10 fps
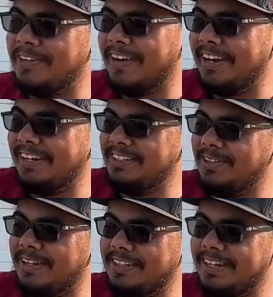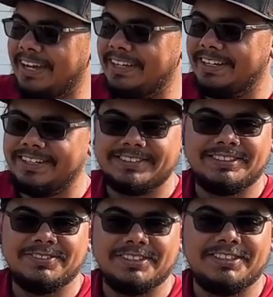you're idling throughout the night, it
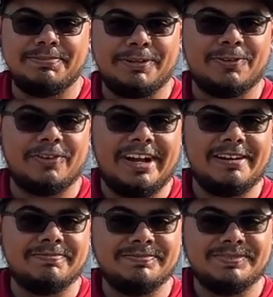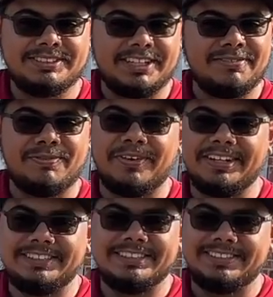doesn't do the typical Ram stuff where
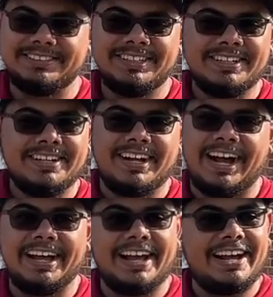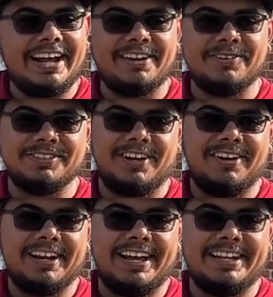it just high idles
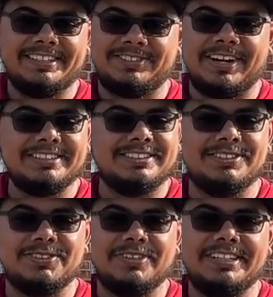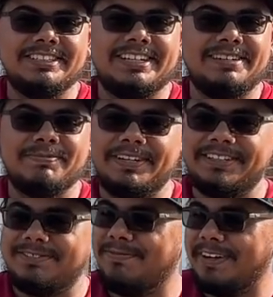all night. It tries to do a regen, but
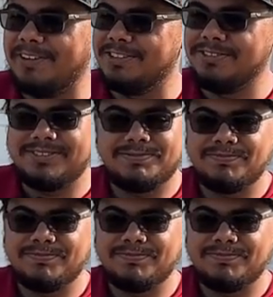it fails